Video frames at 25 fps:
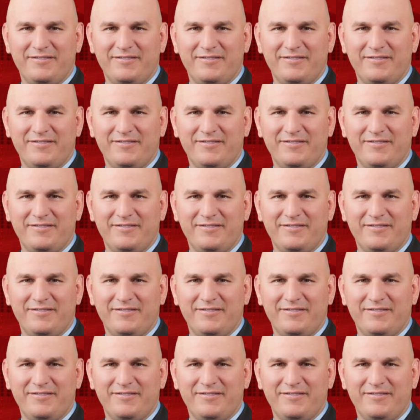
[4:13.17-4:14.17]

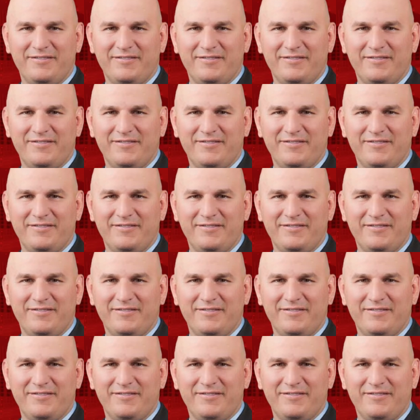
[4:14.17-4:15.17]

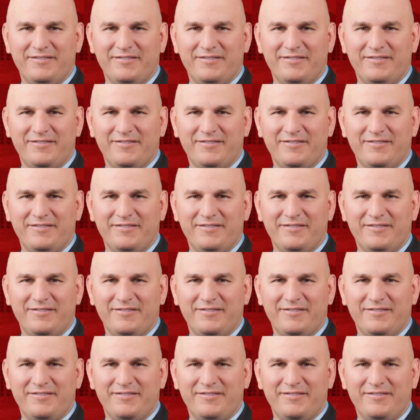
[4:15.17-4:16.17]

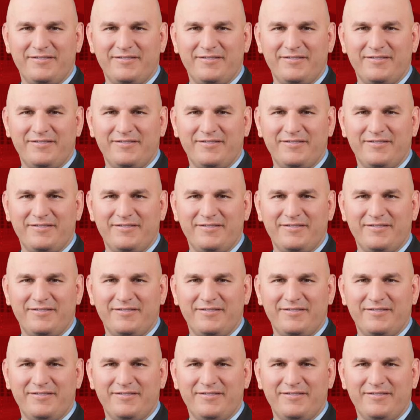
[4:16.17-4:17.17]

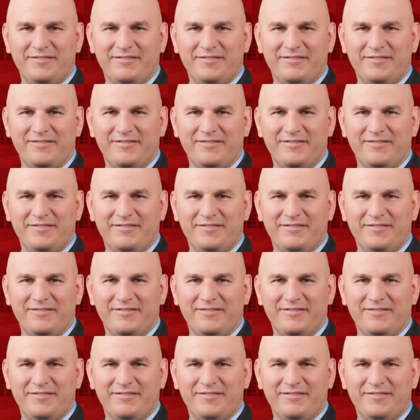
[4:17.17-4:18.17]

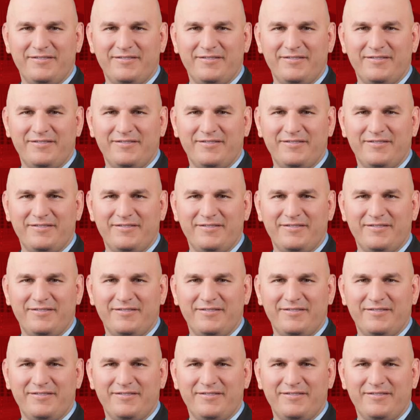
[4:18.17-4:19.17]

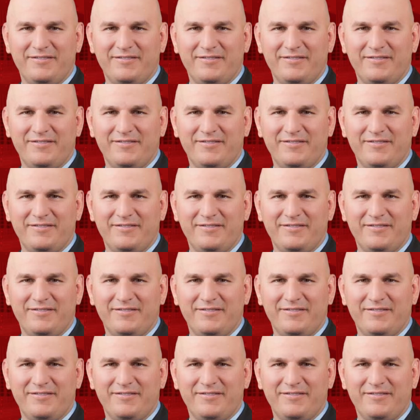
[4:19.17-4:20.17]

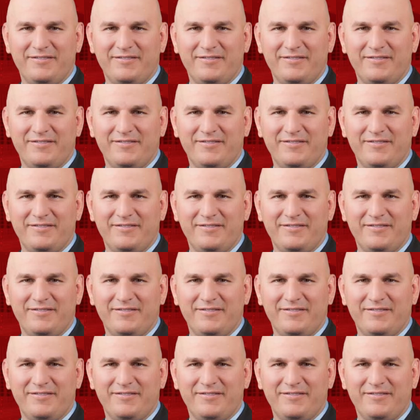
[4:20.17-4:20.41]
[no speech]